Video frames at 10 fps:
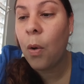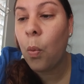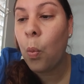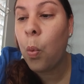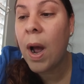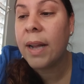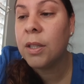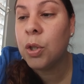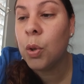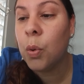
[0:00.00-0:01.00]

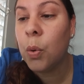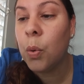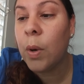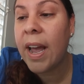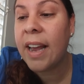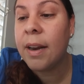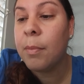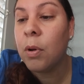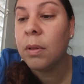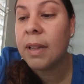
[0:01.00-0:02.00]
What do
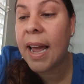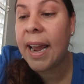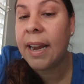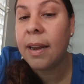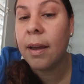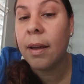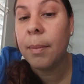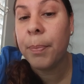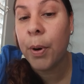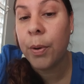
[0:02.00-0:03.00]
animal-like
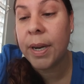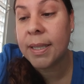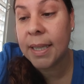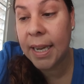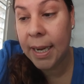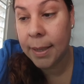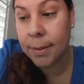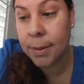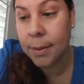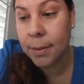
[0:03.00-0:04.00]
protists
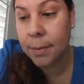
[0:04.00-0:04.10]
eat?